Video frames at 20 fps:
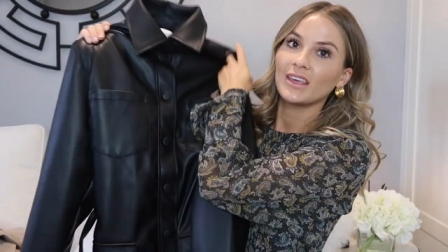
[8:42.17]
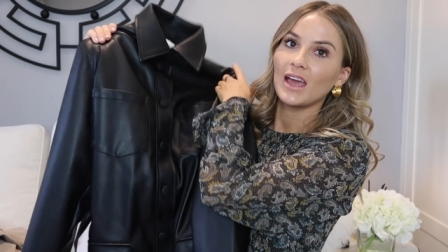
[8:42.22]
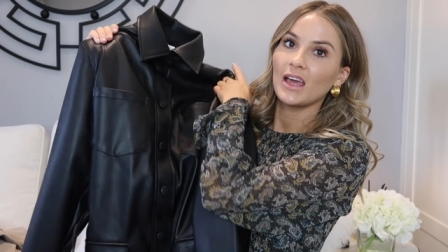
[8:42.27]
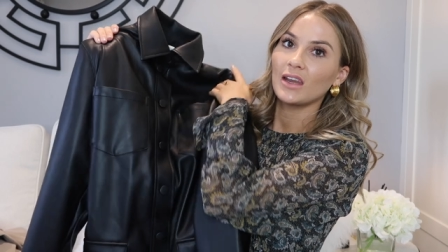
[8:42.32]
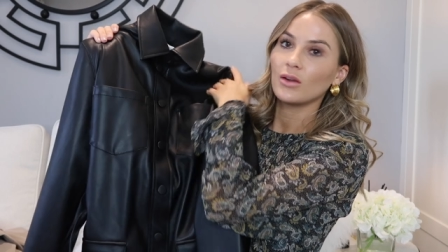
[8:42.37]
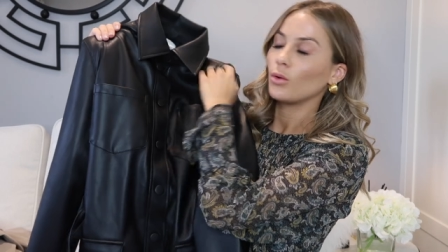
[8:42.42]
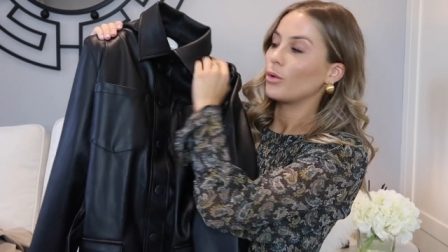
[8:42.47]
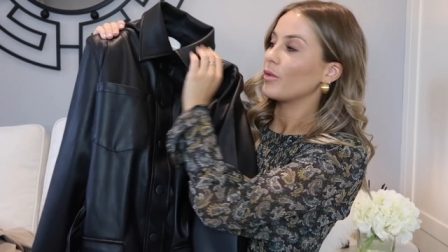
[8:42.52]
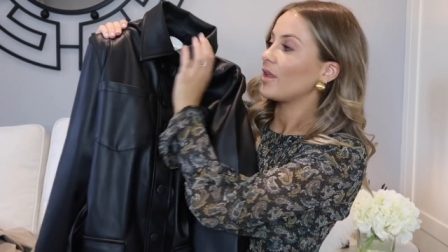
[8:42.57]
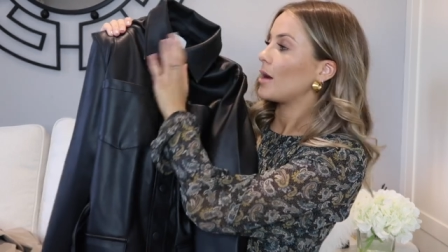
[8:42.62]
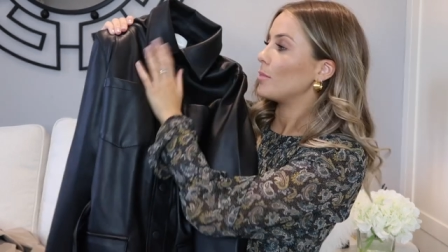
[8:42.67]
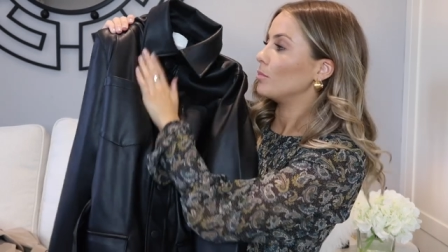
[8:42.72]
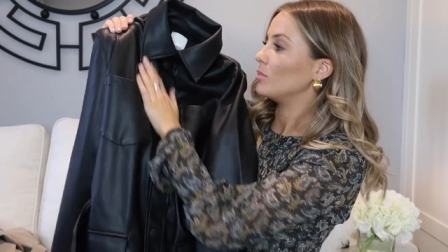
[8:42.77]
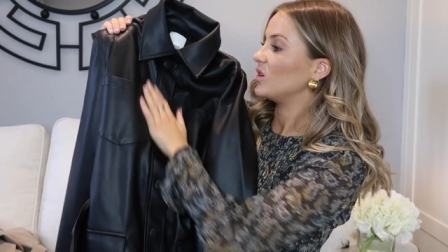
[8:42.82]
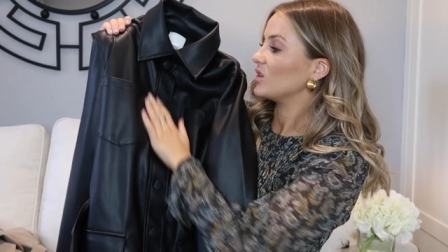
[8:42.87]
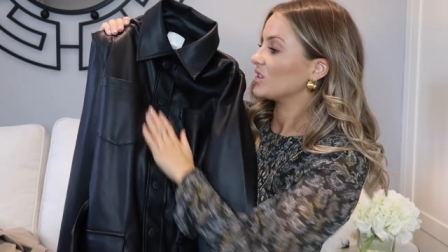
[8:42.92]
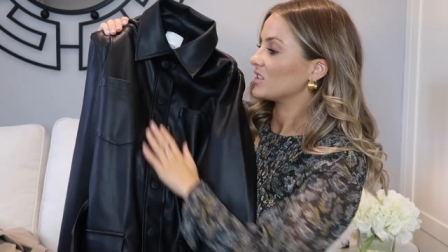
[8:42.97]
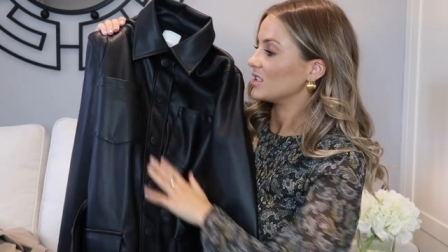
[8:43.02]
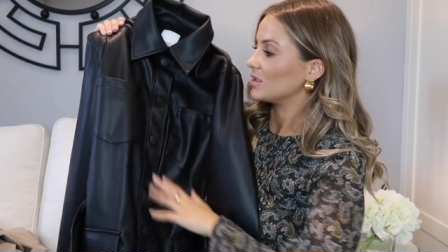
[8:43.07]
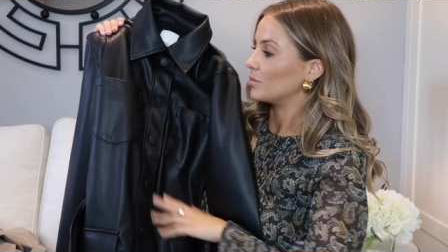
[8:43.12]
Again, all that
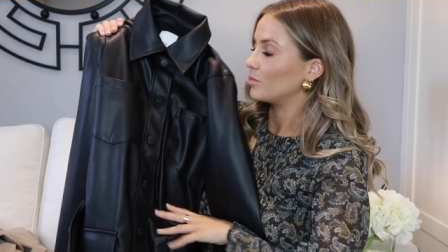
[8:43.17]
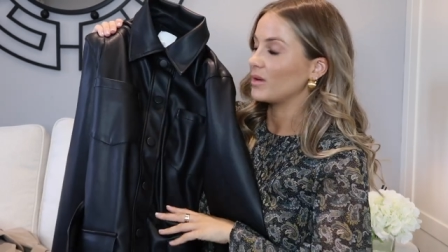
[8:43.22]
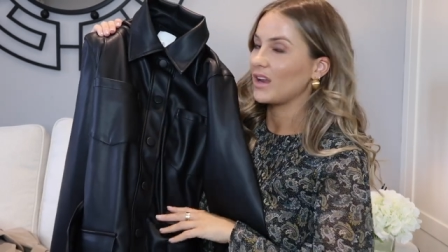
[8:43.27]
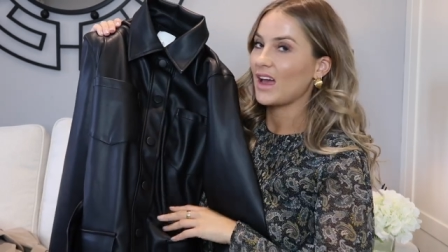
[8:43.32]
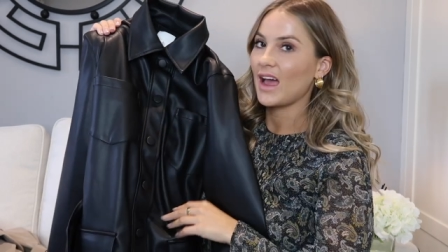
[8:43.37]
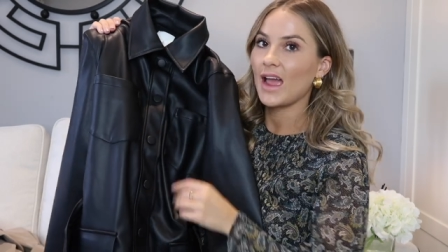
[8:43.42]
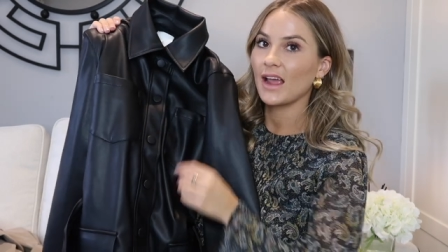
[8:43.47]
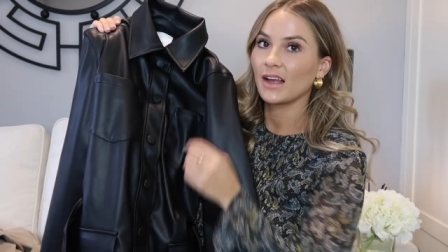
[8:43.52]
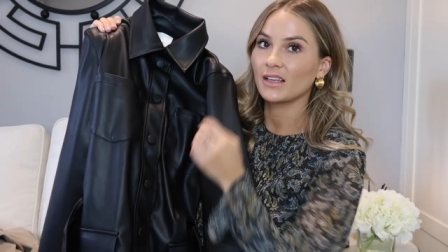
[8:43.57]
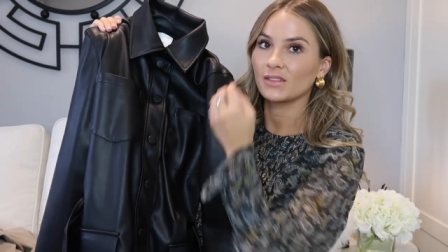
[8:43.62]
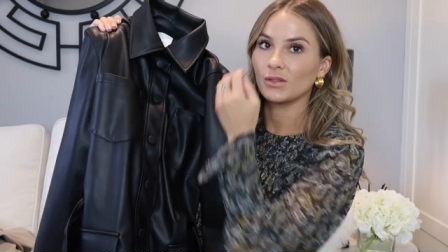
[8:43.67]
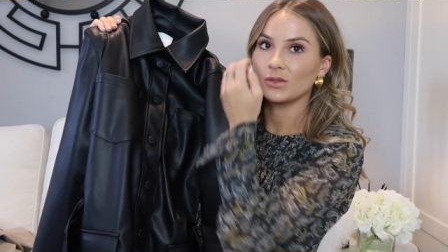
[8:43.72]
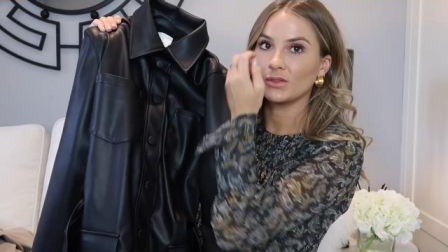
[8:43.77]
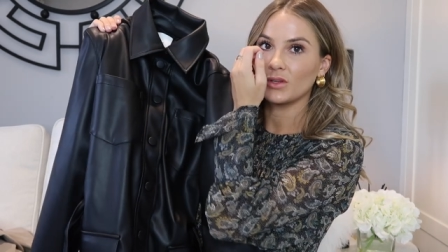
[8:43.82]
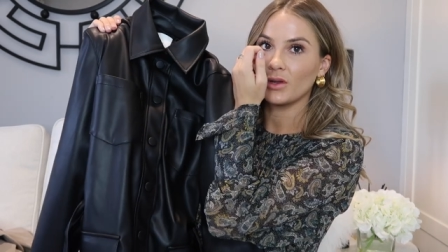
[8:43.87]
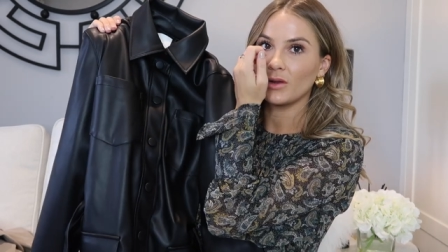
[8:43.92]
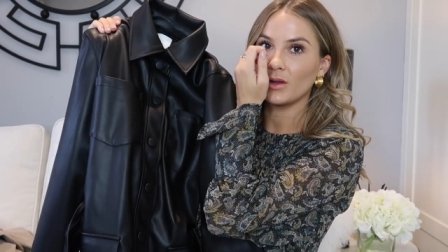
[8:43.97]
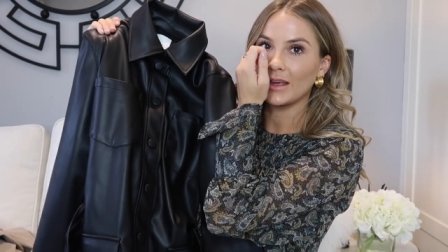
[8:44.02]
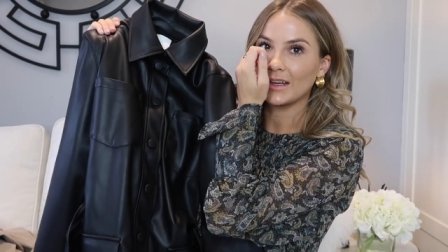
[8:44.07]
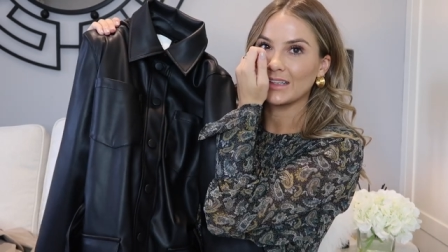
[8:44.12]
muted black. So
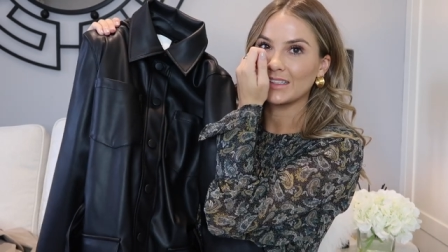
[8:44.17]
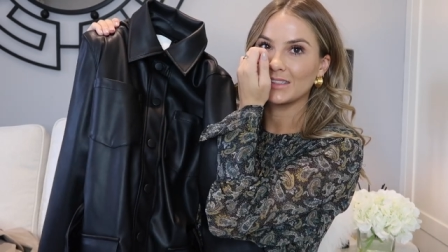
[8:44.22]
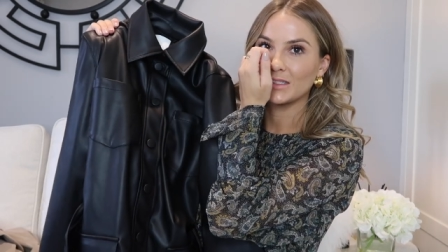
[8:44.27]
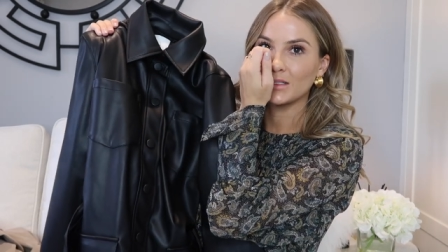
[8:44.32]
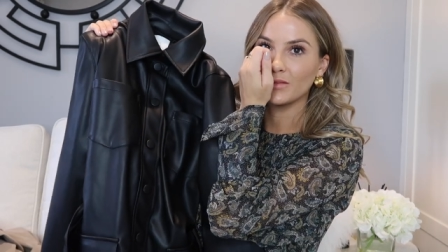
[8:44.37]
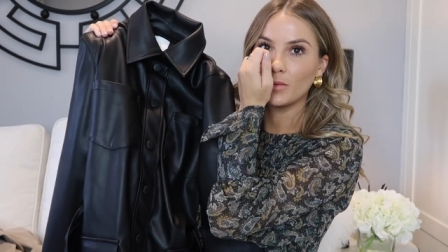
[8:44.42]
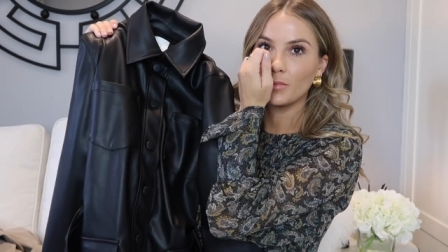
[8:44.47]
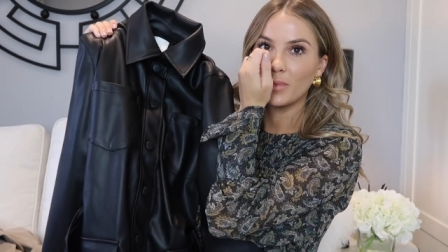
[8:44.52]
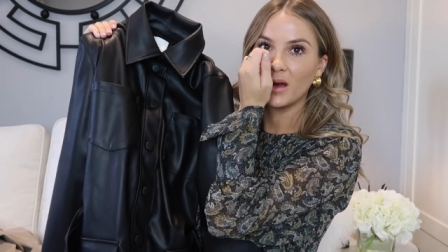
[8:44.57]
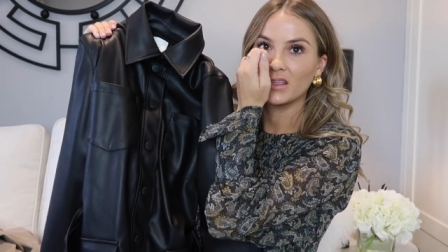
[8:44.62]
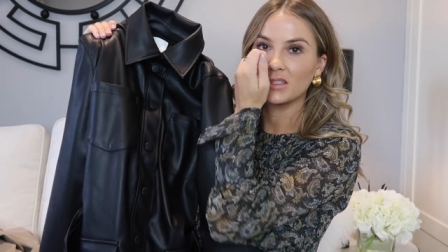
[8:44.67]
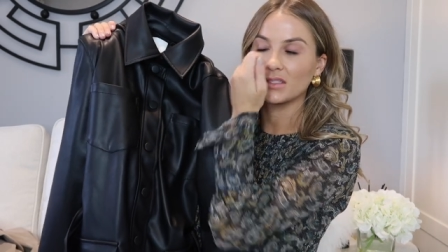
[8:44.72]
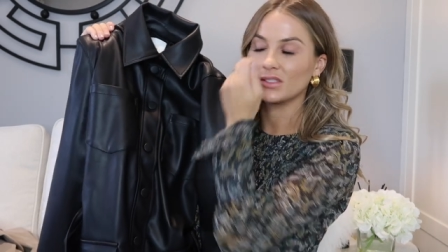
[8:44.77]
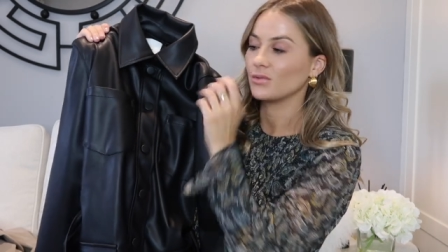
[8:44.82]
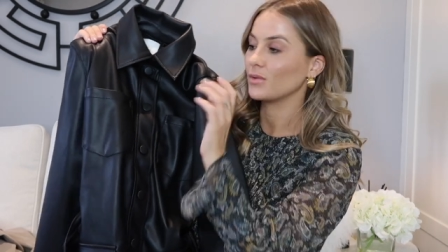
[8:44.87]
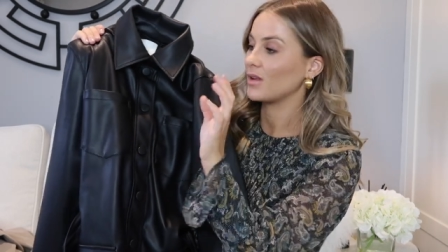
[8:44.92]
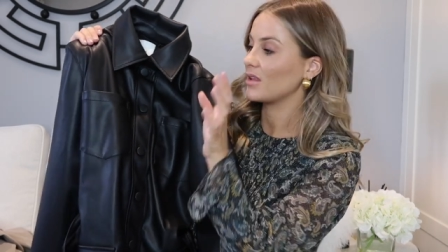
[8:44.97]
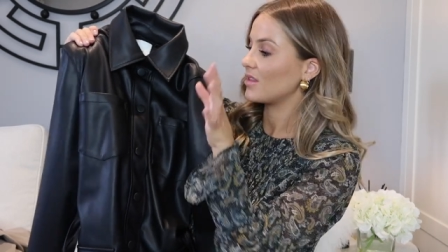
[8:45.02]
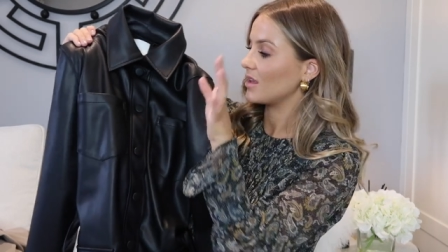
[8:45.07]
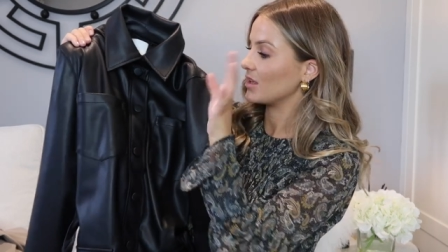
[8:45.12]
no like silver
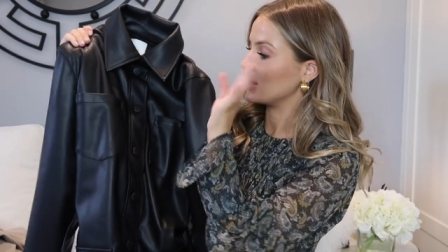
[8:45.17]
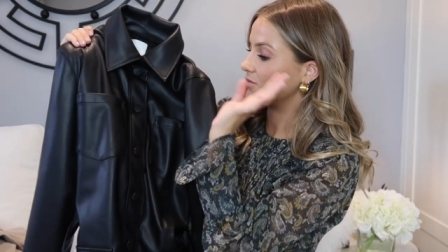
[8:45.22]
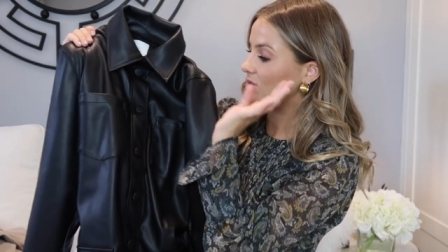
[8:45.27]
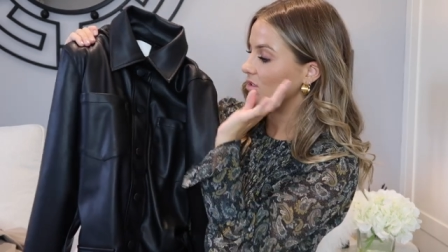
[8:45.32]
buttons or anything.